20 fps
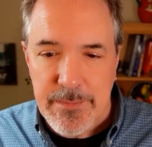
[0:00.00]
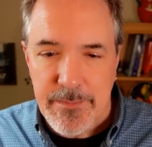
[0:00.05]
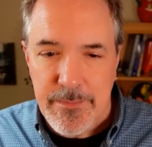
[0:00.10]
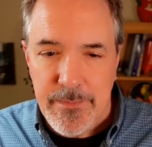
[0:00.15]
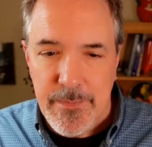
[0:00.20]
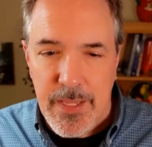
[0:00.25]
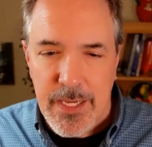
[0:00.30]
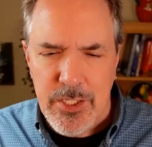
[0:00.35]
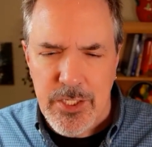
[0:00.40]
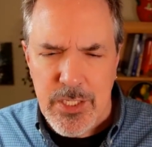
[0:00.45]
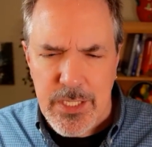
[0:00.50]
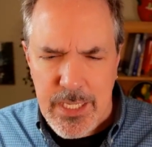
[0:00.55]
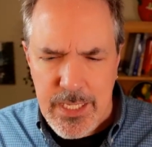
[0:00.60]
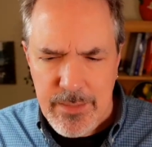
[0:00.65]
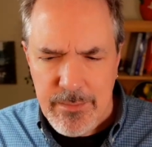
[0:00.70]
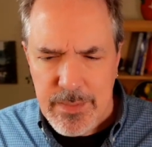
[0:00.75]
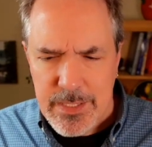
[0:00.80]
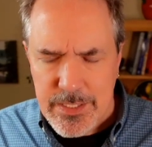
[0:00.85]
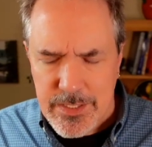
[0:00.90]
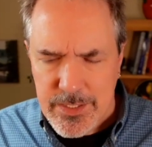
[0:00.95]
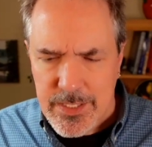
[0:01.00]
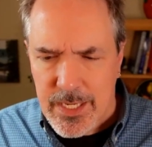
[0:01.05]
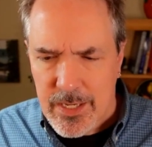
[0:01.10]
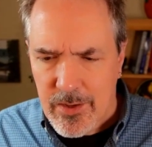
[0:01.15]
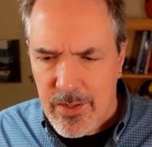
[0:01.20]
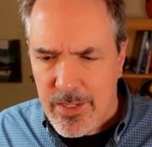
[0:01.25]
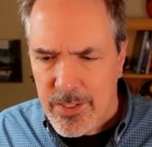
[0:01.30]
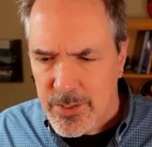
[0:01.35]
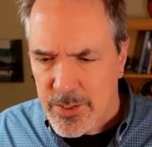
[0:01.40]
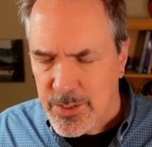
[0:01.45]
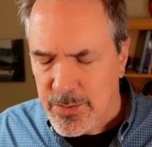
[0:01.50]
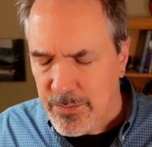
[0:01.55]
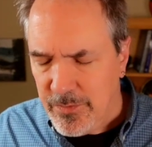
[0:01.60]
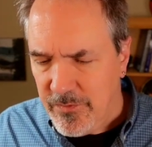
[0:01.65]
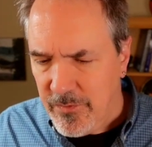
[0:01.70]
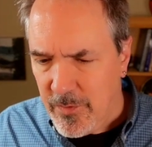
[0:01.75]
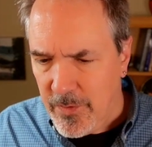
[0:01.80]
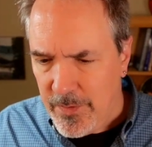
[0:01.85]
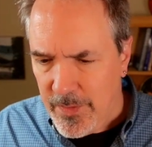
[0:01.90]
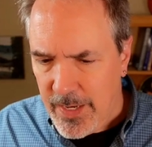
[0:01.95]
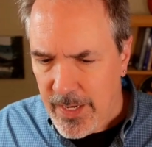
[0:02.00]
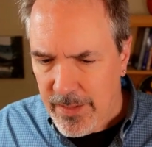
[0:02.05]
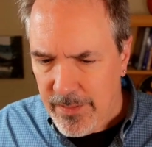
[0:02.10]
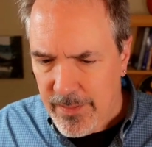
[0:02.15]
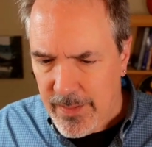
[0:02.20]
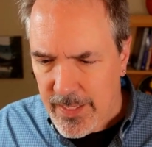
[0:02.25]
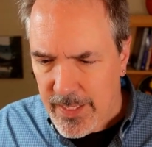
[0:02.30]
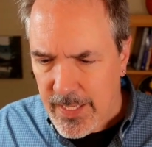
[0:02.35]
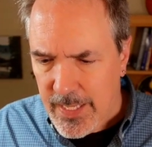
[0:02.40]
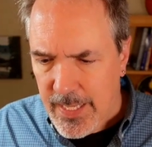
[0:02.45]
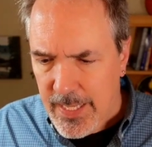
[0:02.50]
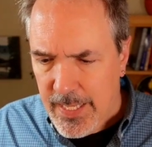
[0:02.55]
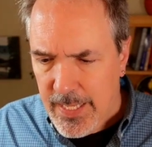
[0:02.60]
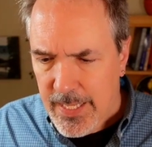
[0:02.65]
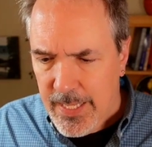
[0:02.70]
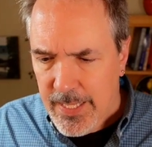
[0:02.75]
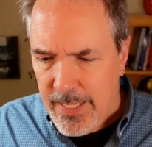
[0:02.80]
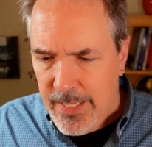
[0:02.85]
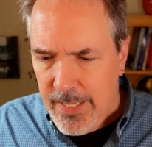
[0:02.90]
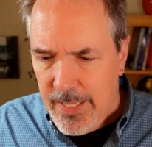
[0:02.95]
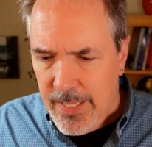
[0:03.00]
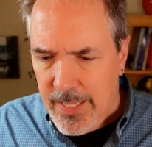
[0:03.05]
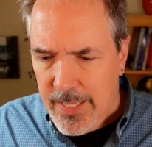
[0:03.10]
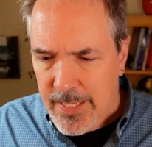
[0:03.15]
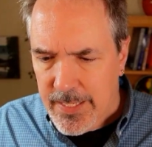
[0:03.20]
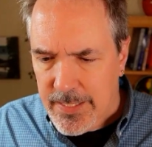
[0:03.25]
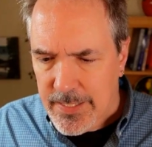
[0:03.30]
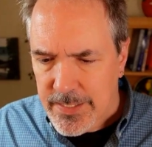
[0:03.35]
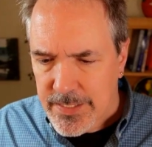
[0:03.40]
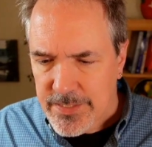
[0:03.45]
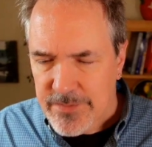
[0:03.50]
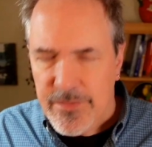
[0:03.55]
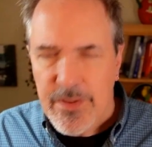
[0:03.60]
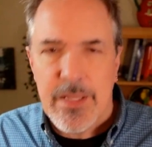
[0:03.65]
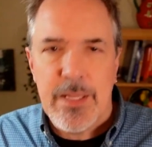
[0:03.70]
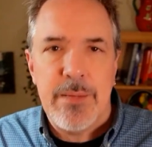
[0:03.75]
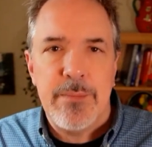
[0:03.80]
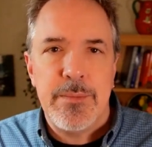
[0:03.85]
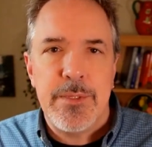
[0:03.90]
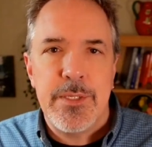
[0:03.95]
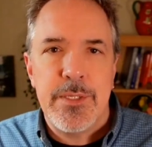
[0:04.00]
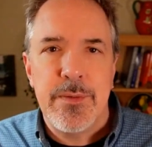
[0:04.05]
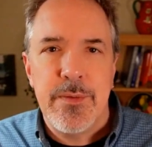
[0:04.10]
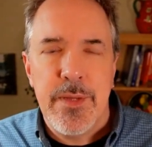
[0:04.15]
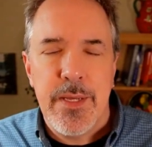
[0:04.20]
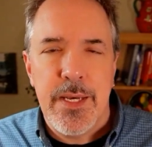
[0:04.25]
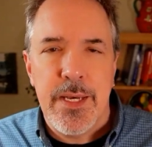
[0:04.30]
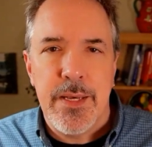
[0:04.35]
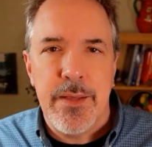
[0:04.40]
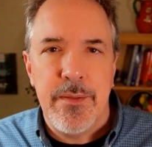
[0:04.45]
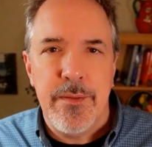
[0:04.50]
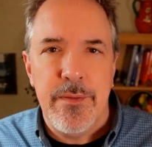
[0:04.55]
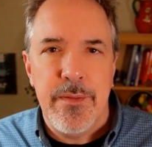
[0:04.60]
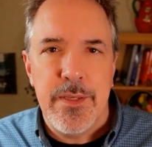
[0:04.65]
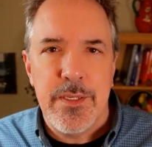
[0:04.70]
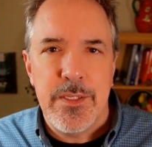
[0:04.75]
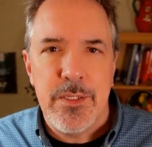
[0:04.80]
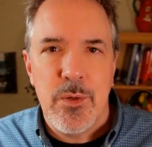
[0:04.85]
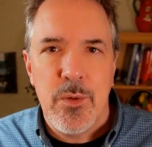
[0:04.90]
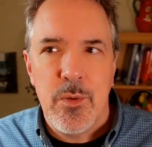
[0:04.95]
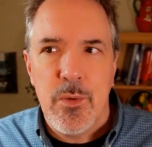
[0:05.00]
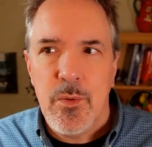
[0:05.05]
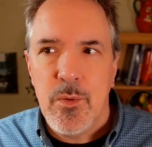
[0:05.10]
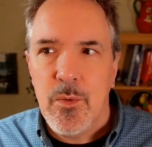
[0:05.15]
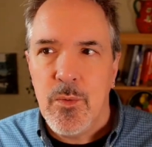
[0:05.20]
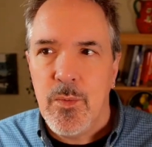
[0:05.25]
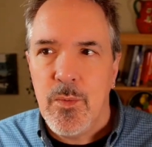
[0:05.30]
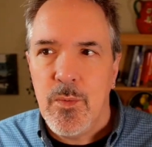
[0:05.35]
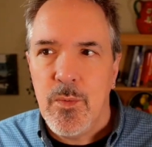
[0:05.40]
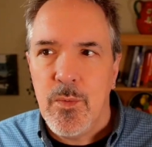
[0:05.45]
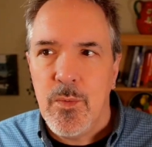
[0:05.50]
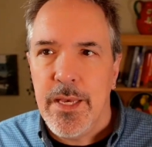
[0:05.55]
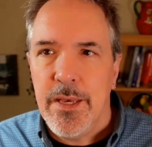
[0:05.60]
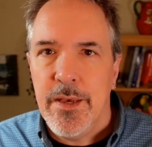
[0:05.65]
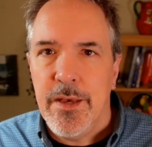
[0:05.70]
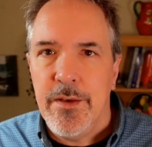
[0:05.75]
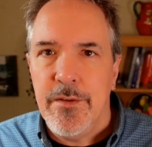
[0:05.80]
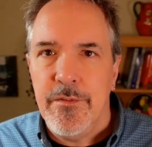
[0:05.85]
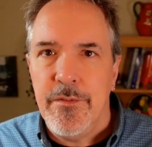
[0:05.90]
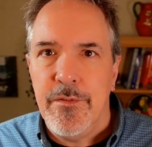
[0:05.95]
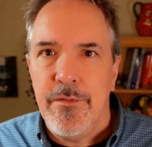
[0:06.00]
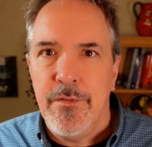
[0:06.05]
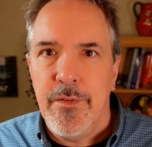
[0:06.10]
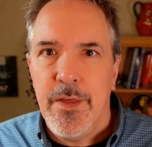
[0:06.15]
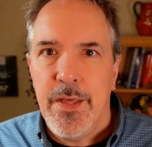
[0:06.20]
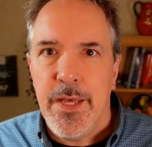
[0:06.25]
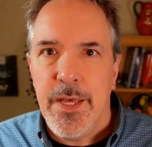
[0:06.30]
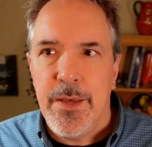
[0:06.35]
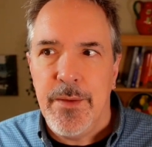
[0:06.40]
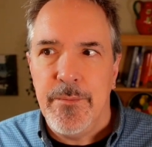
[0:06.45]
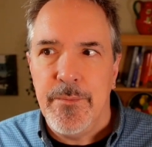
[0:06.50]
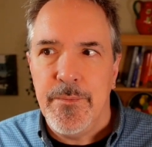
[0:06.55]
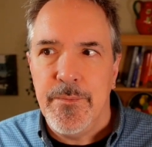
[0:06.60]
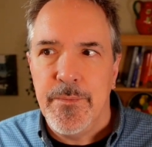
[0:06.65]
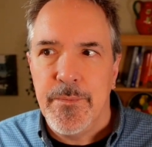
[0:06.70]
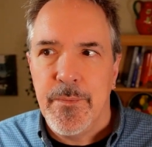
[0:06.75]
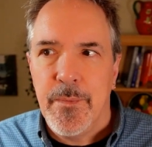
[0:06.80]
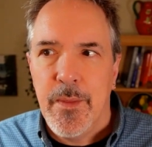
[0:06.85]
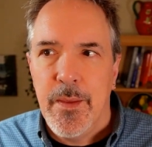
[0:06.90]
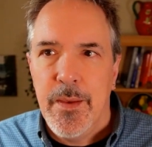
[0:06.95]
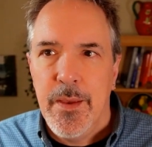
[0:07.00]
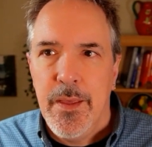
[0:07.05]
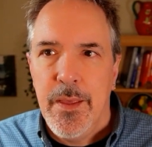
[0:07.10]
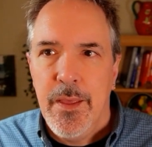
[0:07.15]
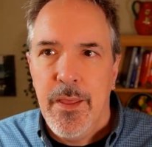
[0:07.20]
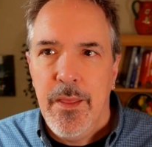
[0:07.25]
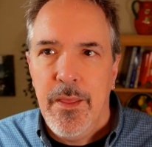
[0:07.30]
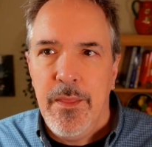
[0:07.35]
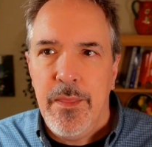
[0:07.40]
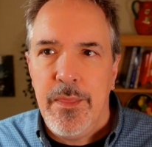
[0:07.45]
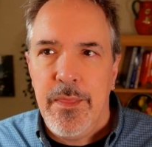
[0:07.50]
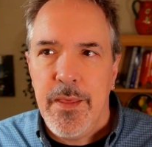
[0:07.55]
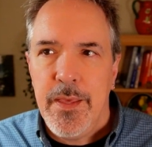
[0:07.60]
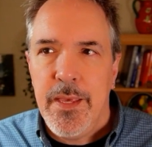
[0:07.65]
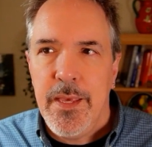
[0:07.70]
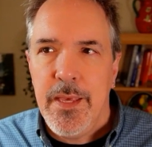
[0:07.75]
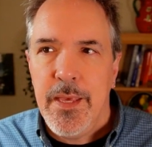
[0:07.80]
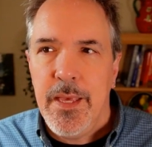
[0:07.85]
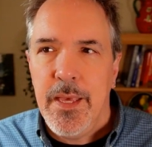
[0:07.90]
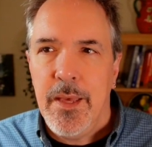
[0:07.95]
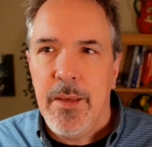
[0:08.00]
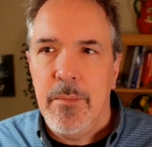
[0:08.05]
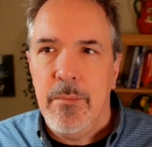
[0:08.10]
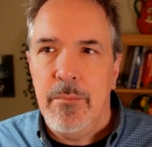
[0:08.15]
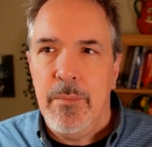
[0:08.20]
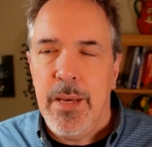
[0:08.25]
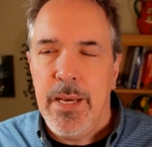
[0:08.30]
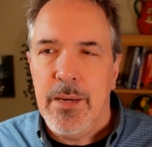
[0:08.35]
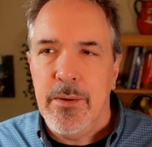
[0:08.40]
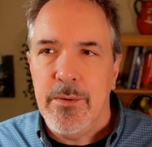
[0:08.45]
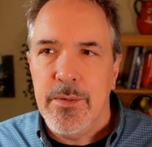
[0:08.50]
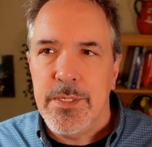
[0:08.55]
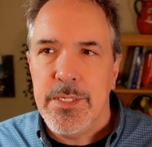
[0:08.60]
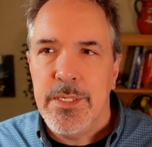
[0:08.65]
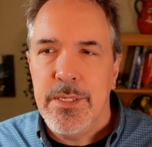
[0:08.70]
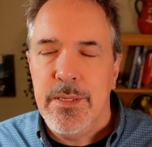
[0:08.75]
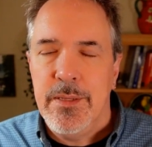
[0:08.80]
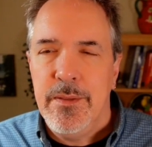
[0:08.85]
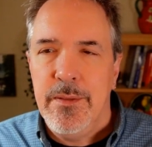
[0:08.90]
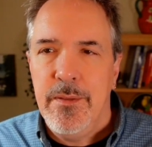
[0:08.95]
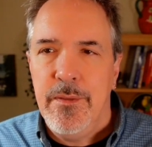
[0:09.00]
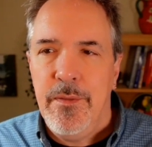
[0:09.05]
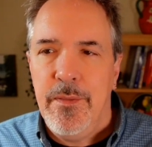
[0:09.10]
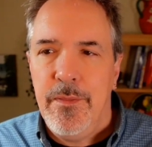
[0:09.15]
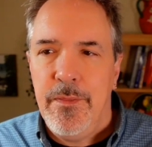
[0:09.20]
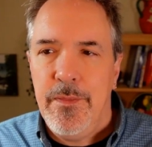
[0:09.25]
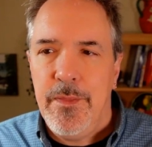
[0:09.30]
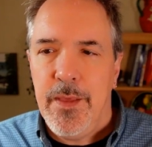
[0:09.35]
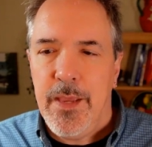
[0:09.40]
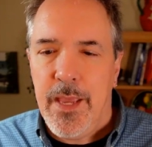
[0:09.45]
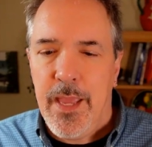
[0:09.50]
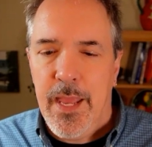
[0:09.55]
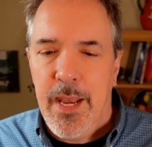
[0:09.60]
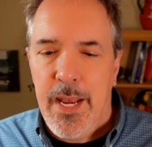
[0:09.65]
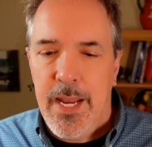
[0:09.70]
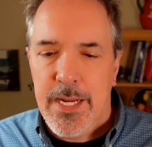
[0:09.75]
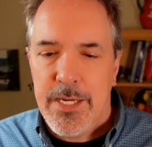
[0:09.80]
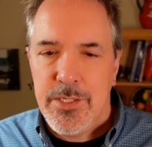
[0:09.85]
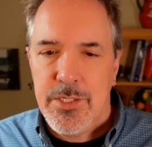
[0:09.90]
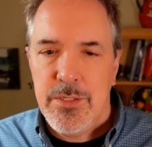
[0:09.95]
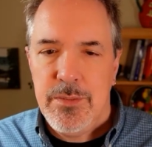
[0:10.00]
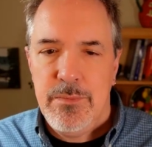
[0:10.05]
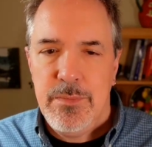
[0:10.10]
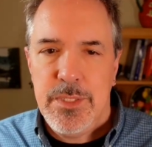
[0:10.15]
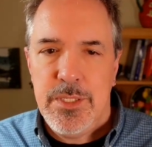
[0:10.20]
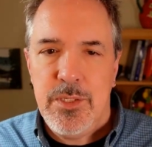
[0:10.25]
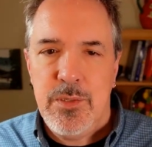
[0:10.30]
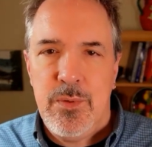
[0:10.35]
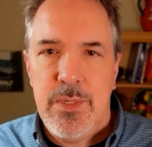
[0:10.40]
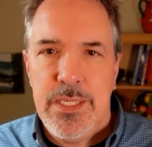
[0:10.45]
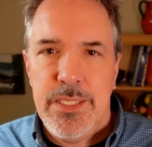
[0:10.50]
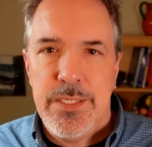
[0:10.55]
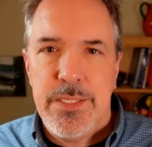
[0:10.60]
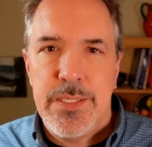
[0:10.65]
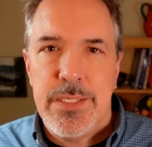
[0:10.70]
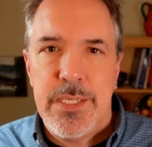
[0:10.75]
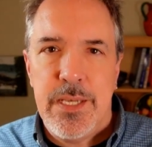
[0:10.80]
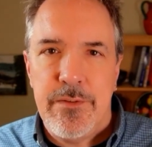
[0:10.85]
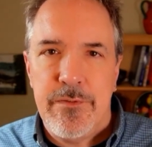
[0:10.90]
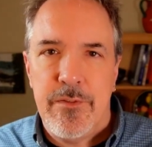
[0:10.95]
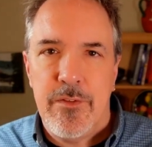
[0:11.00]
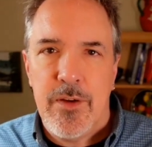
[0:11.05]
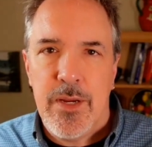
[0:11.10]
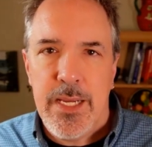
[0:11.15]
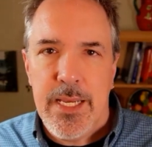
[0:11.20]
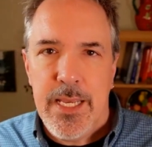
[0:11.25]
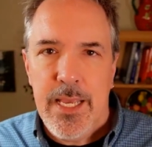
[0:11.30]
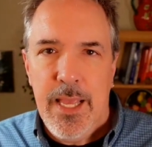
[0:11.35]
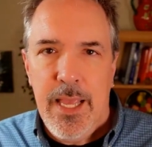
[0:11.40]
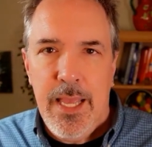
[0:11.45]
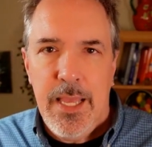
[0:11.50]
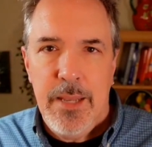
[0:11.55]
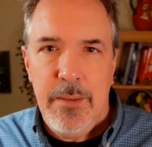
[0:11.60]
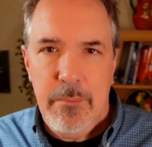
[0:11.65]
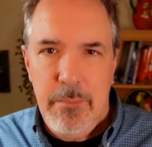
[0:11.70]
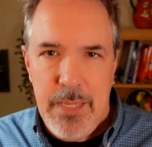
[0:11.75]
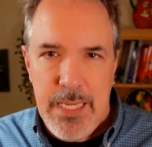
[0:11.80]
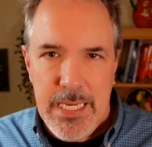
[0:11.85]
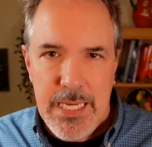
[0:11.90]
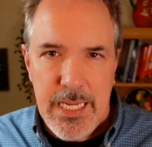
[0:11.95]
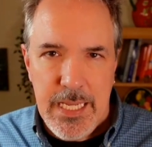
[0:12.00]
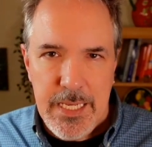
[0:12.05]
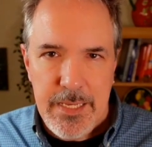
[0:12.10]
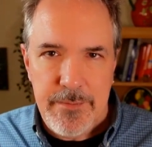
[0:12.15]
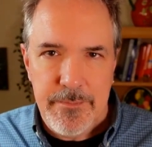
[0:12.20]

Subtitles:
actually, he'd been a psychologist before that, I think, and developed this whole way of thinking about the connection between suffering and meaning.